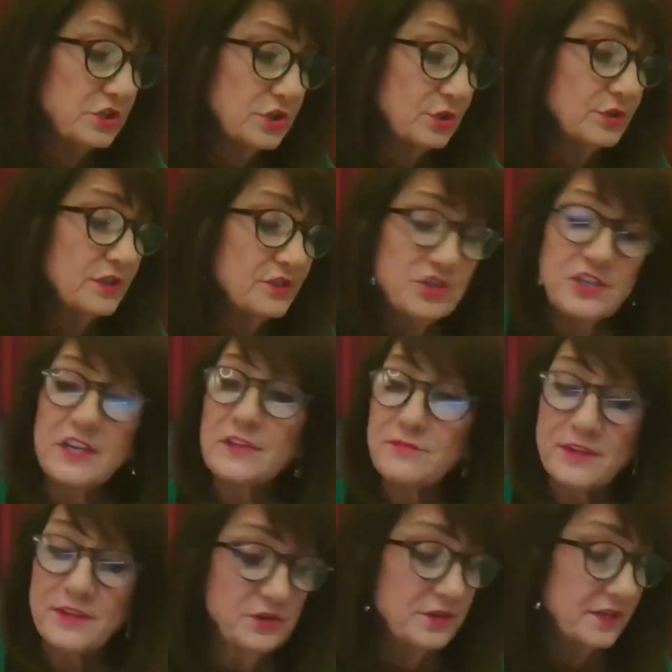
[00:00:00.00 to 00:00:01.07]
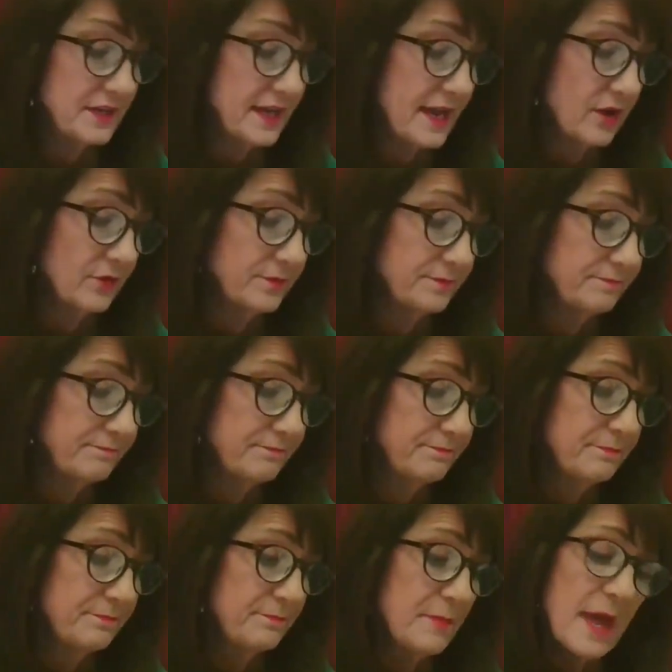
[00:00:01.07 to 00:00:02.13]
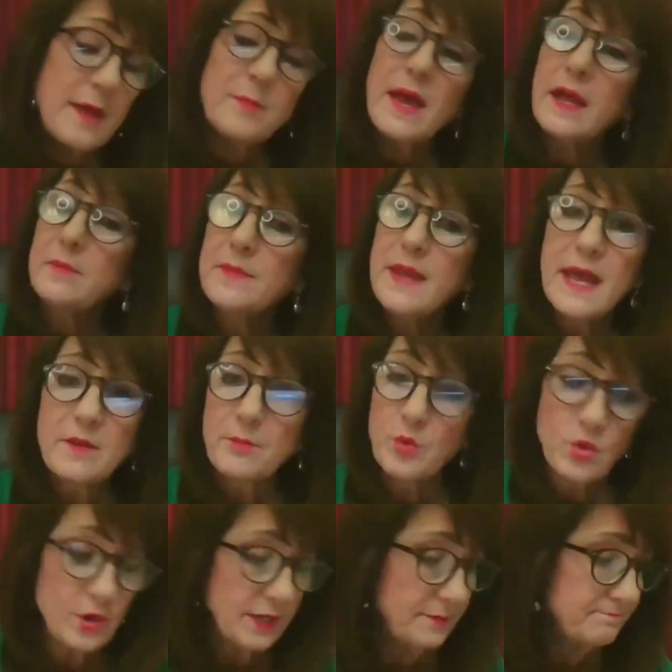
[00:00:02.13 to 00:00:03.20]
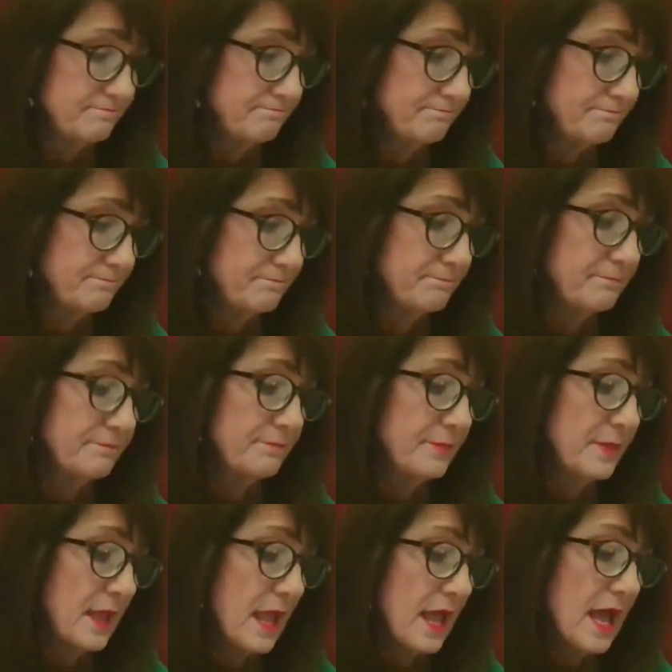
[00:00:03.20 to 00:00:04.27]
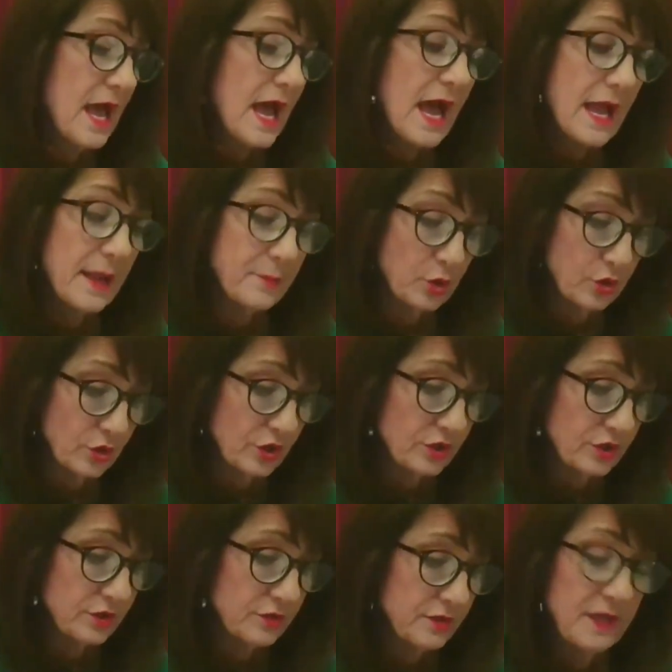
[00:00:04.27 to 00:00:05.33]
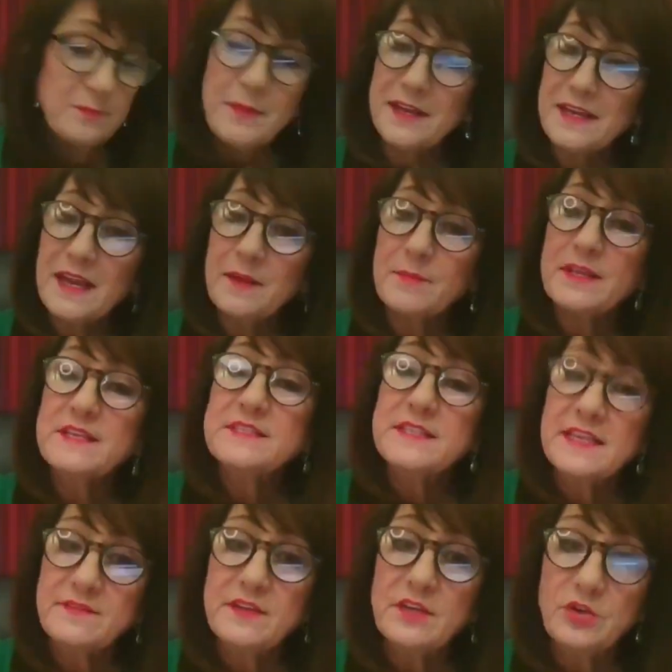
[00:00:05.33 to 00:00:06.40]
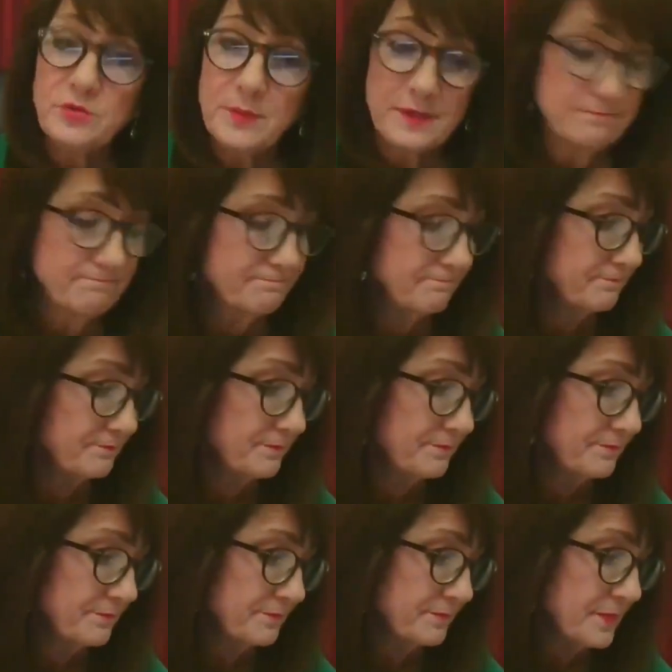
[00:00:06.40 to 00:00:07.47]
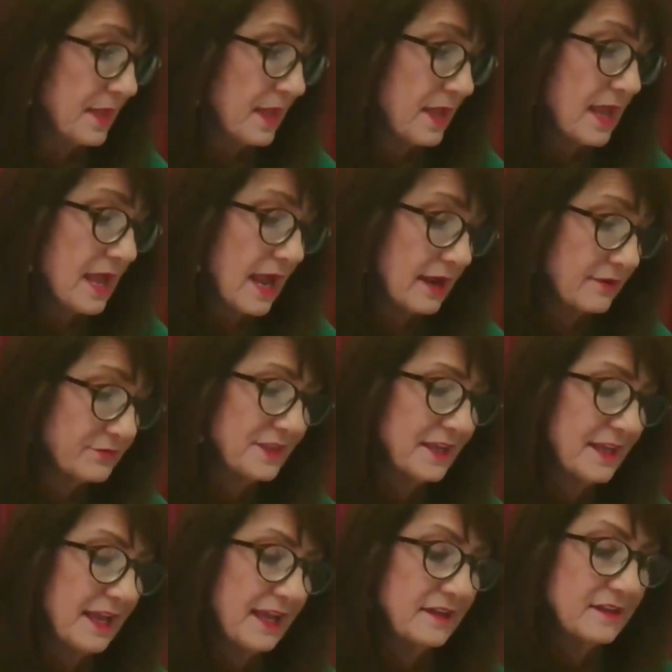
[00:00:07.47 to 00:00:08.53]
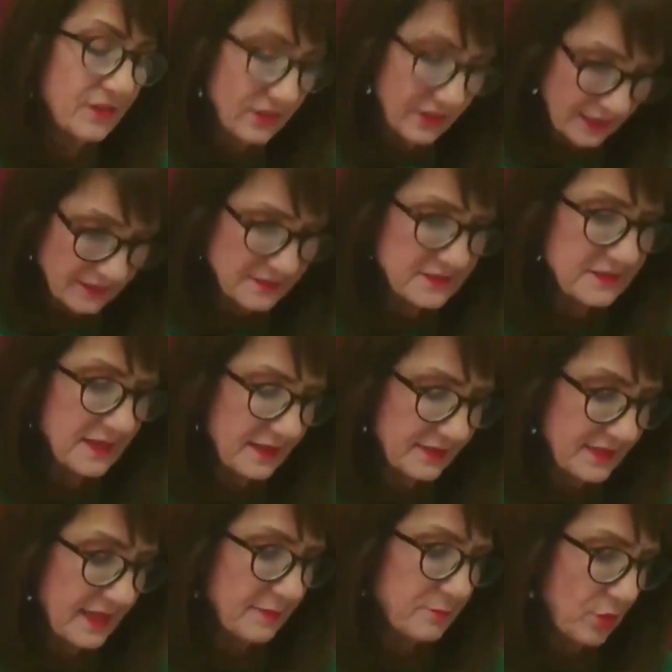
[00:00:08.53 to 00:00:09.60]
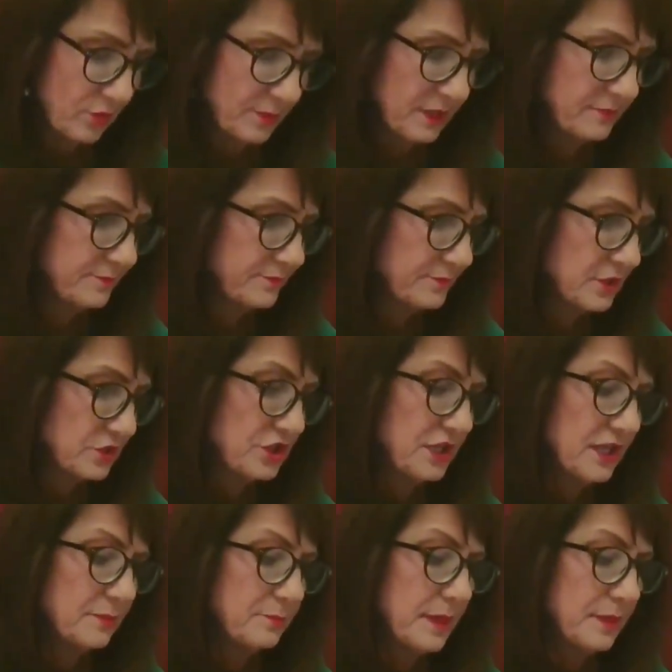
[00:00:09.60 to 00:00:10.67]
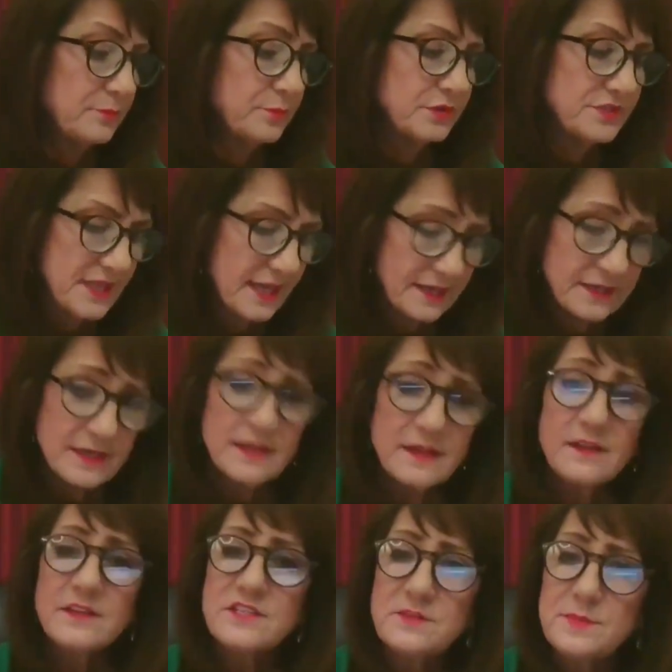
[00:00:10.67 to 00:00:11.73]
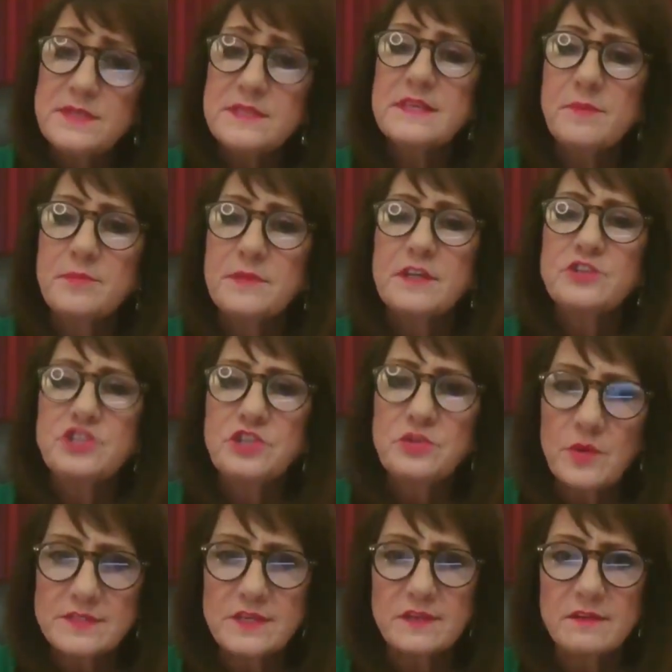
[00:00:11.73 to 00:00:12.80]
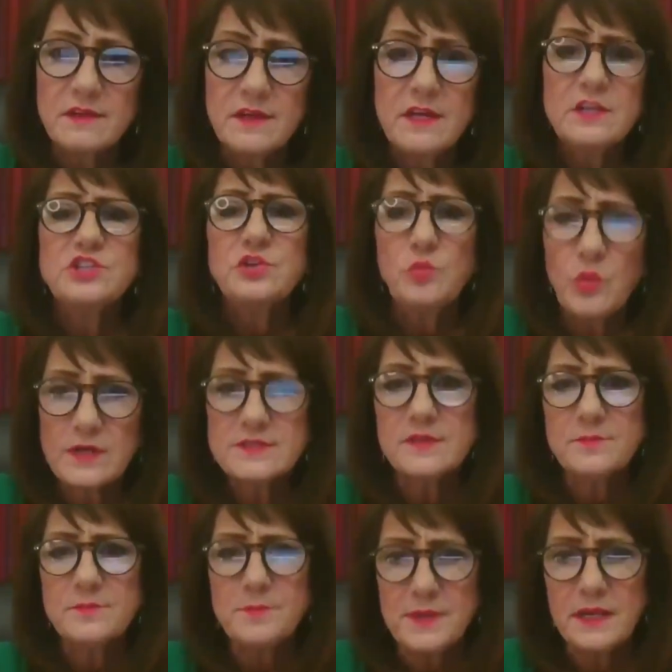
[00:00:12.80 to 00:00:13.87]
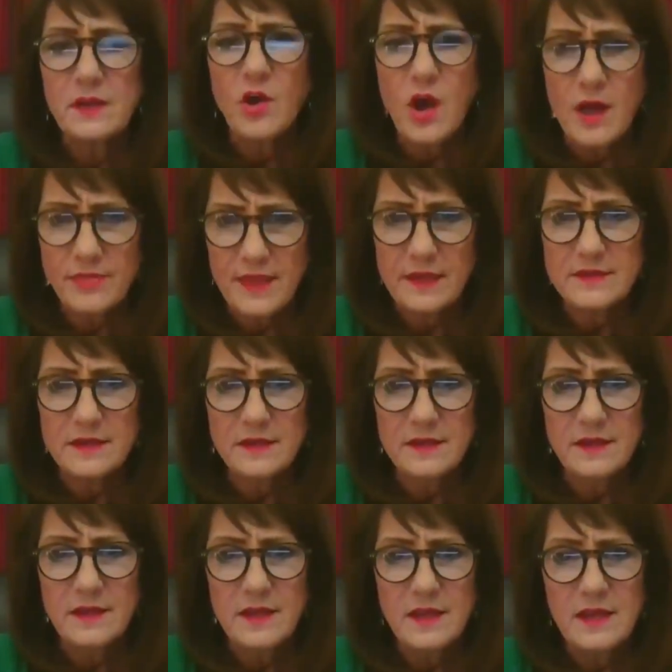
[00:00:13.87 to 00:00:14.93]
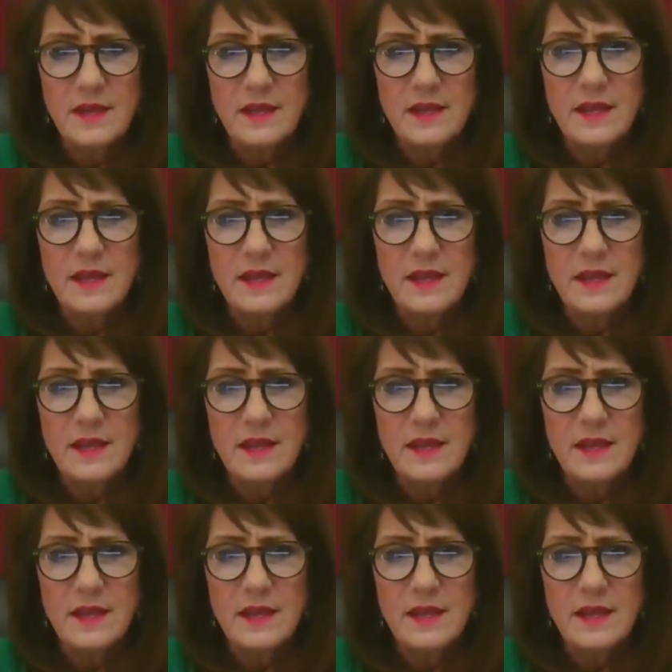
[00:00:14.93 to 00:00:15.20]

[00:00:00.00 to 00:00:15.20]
She told us she had figured it out. Mom, I'm not a boy. I'm a girl, and my name is Evie Newman. Everything had clicked at that moment. She had been pretending to be something she wasn't. She wasn't being authentic.